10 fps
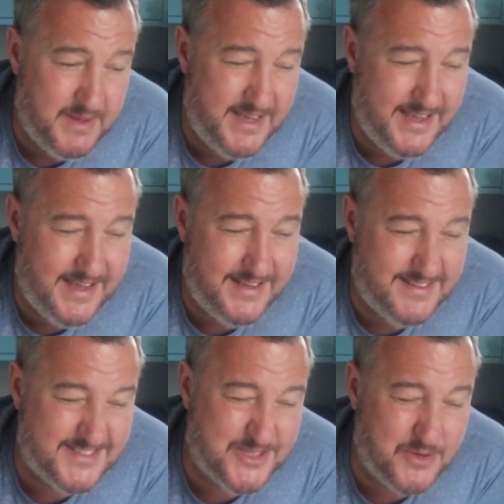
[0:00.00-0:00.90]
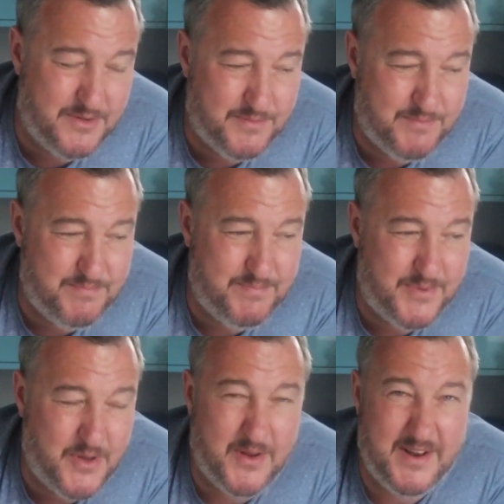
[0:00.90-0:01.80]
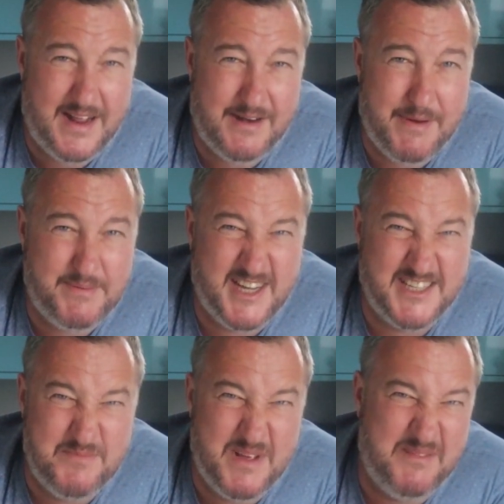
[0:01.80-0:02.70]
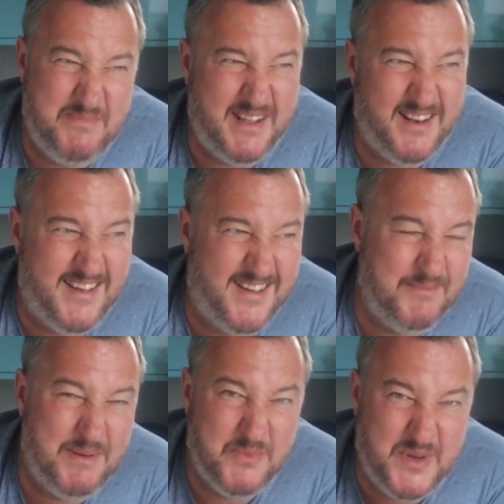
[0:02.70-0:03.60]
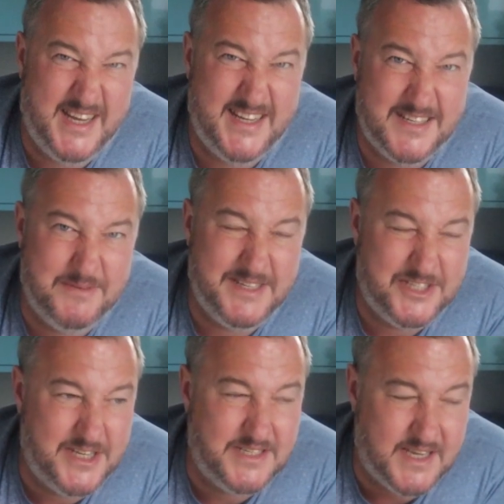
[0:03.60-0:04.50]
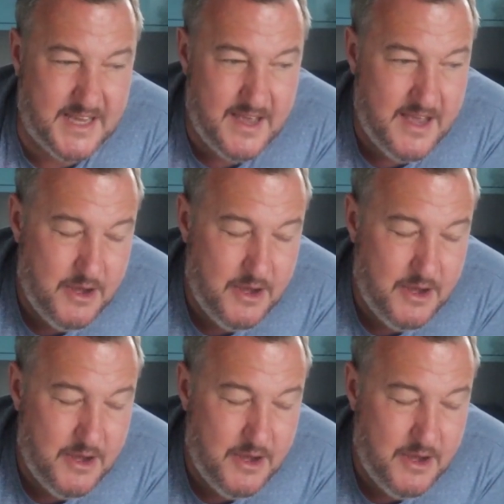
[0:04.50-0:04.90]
He sort of got a reputation of being a bit weird and a bit cheesy,